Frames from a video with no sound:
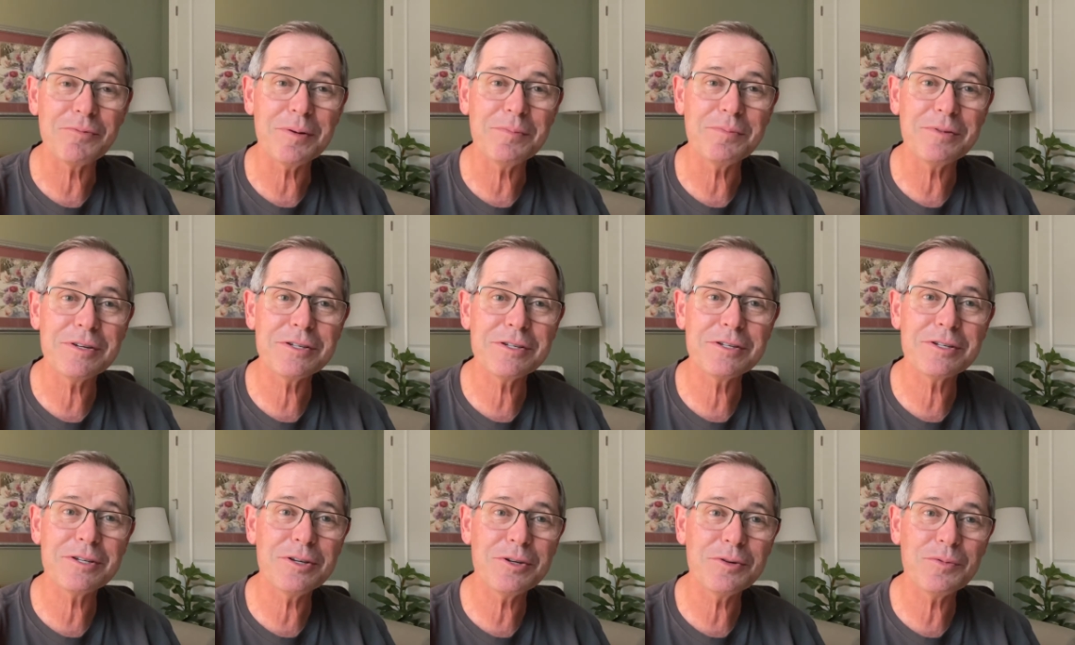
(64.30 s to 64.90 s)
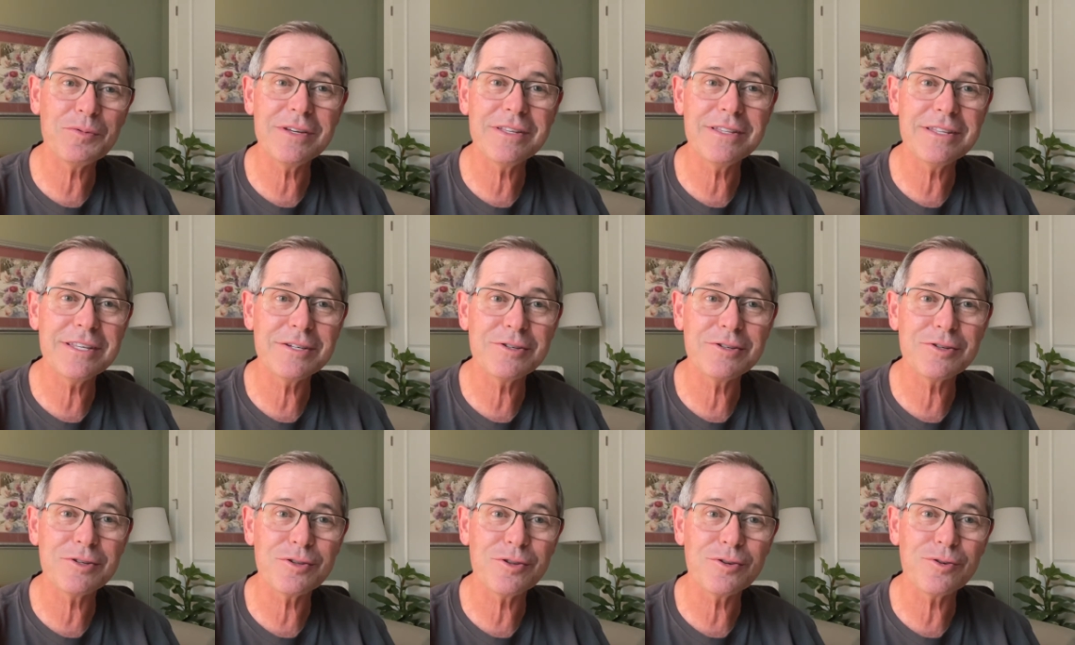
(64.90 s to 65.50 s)
I'm just going to read
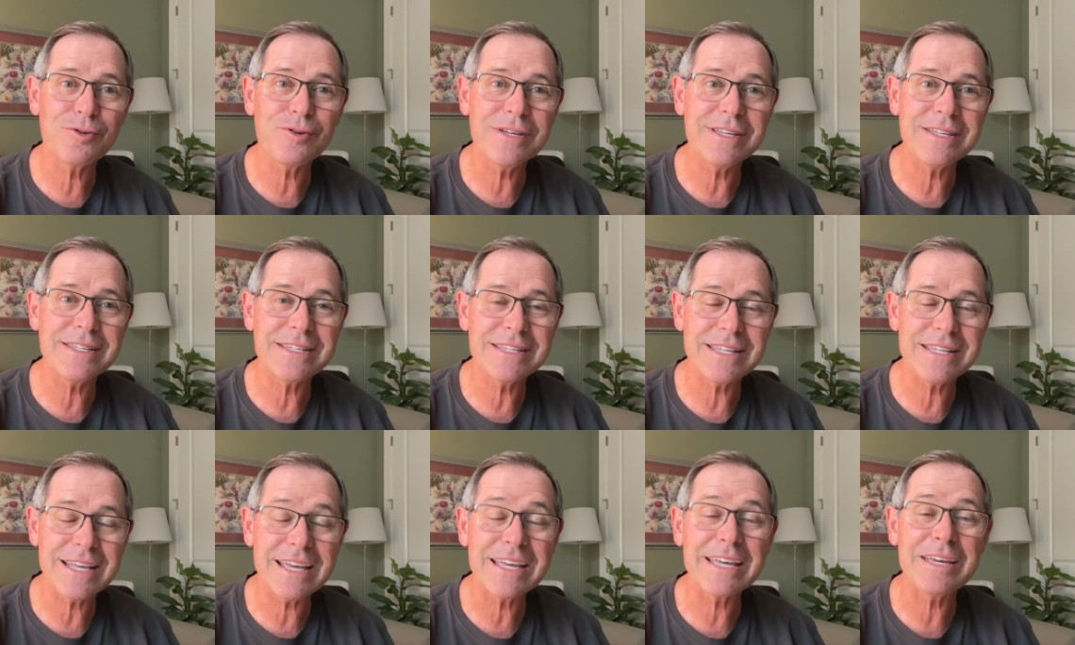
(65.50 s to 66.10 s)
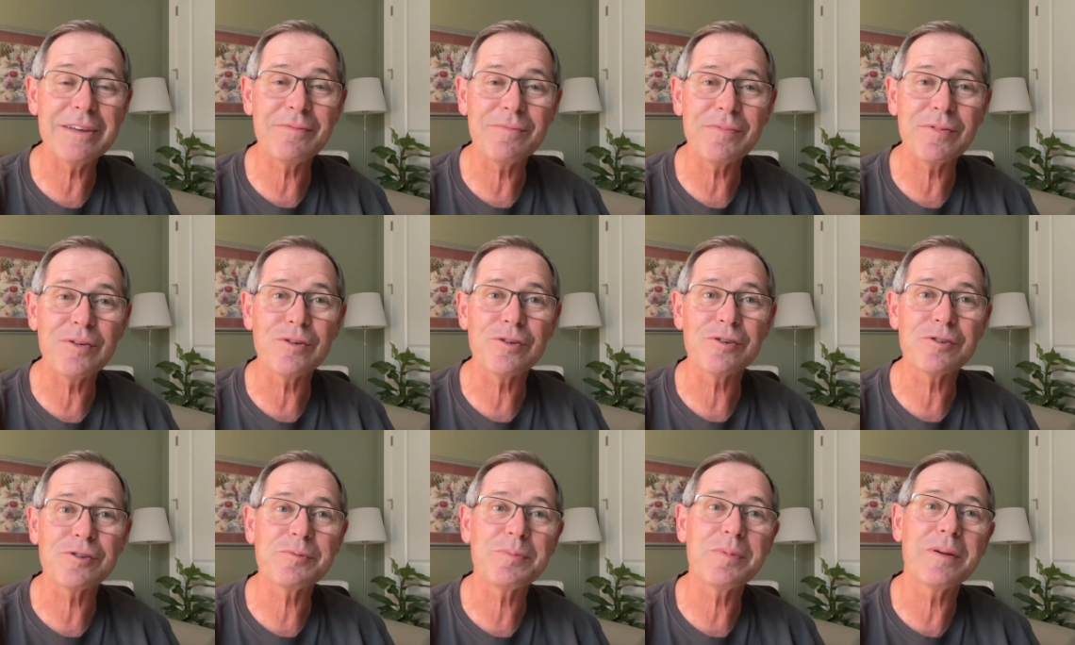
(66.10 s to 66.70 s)
this 32nd
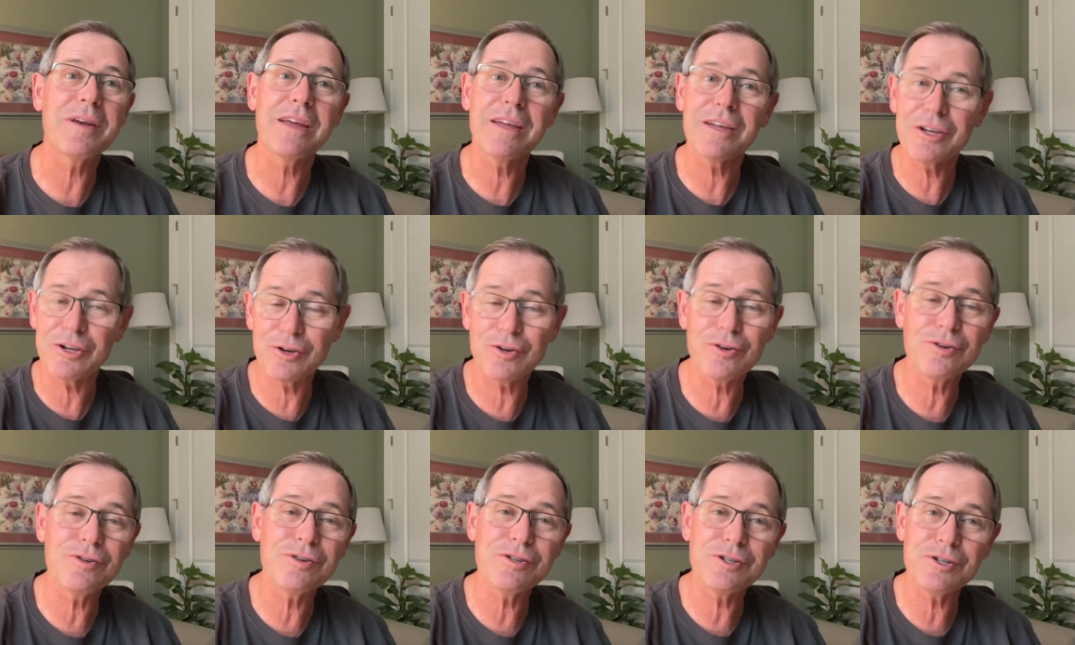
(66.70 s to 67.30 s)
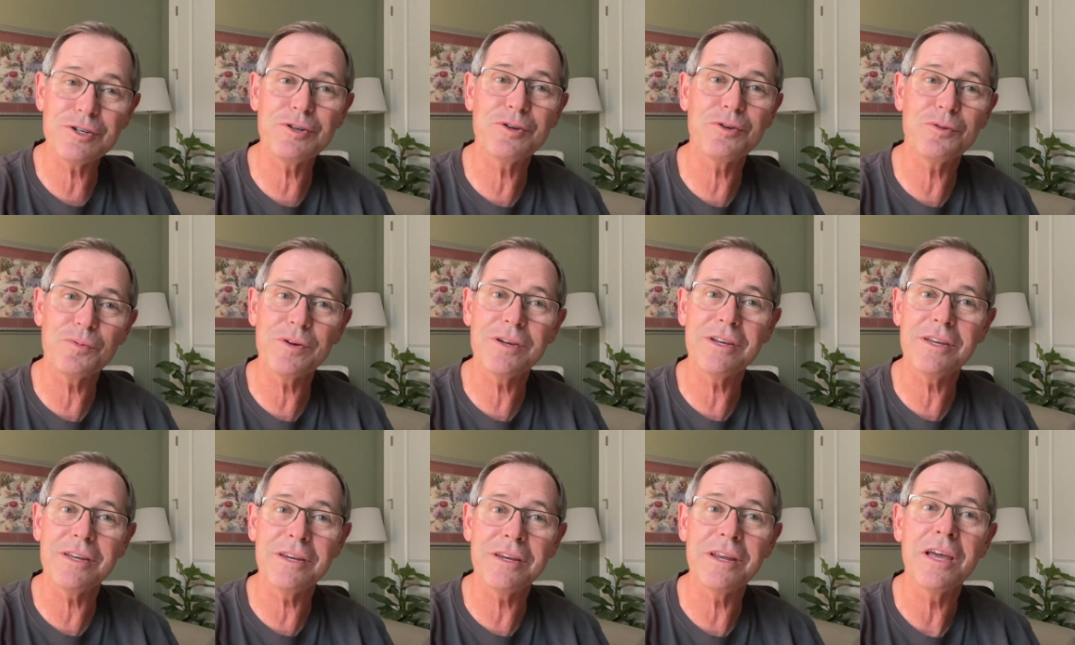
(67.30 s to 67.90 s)
verse, but I encourage you to
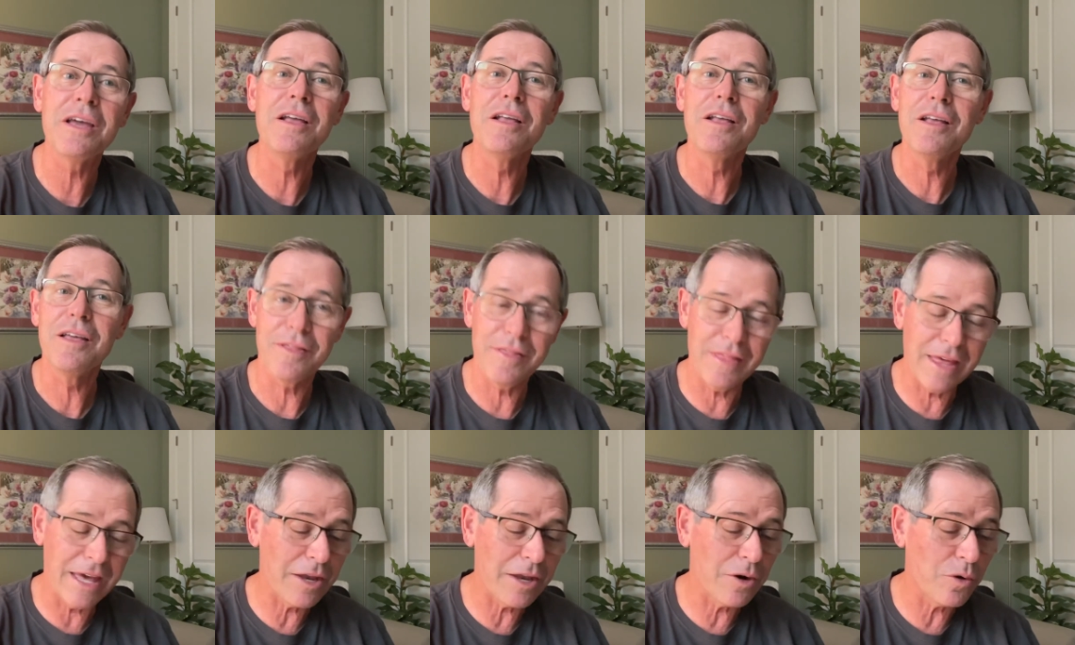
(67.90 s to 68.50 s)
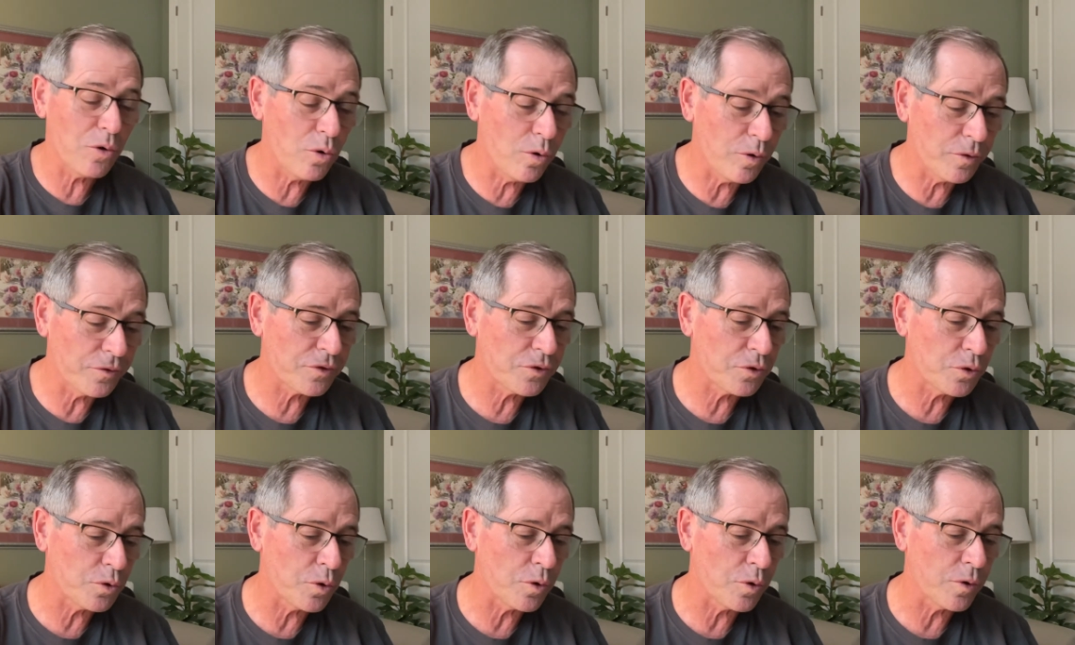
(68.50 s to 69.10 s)
read that whole
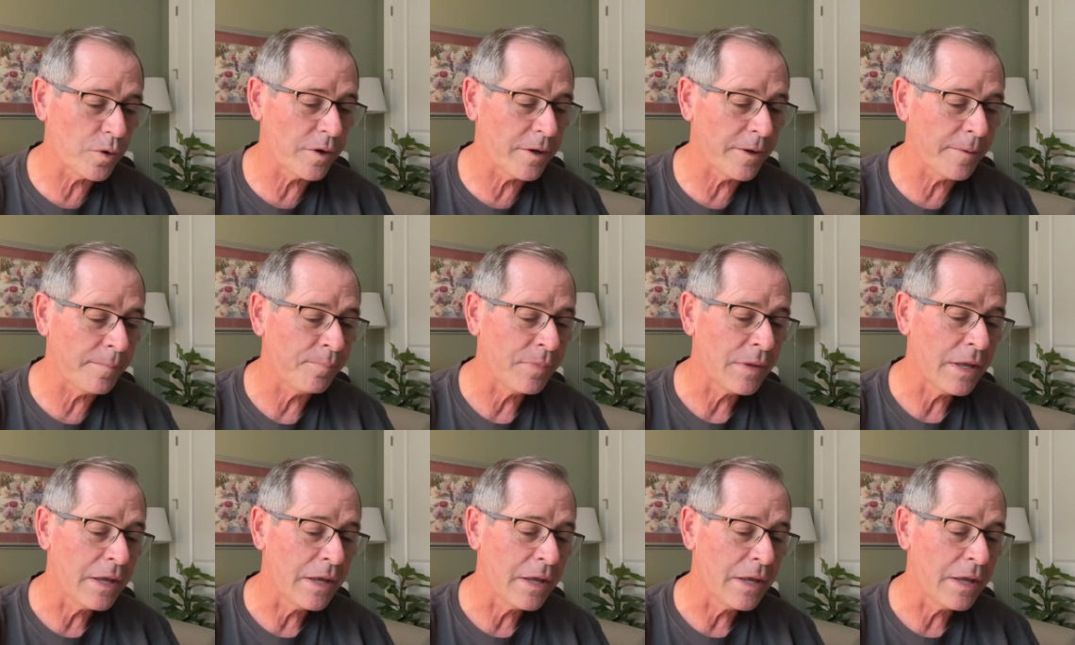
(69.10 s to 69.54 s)
story.